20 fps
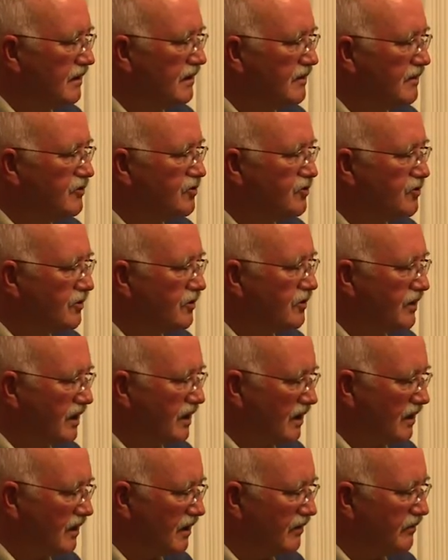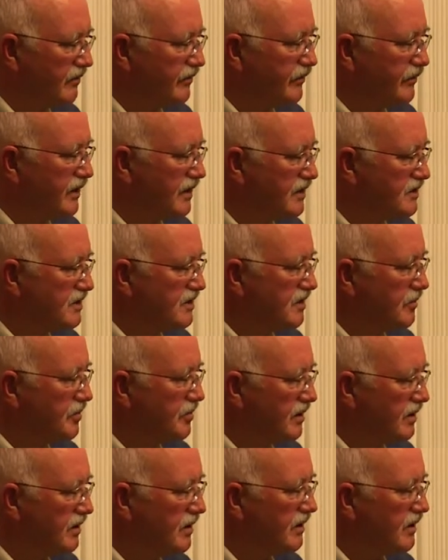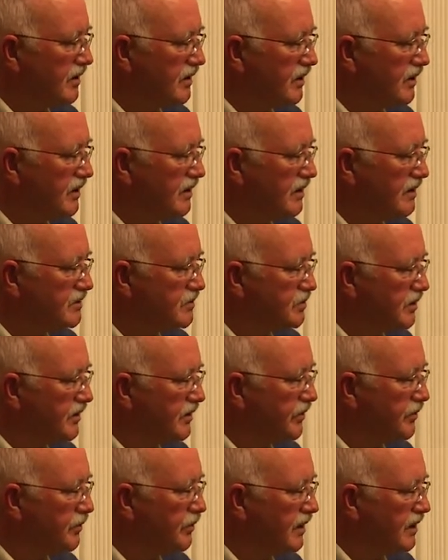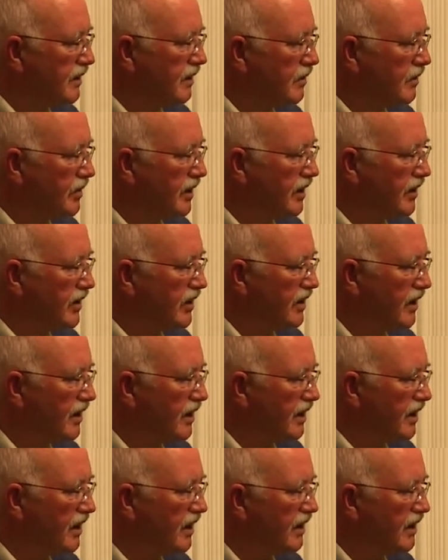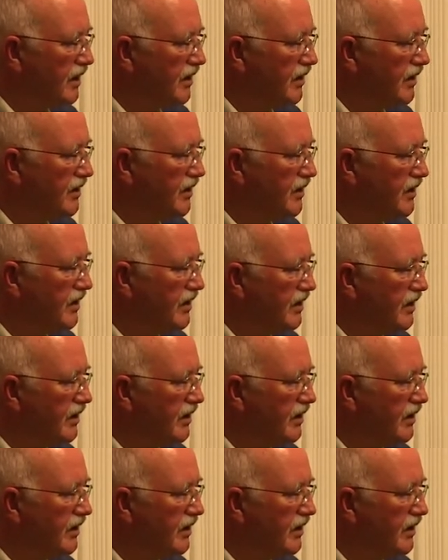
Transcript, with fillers: enduring friendship here is with Wendell Berry. And,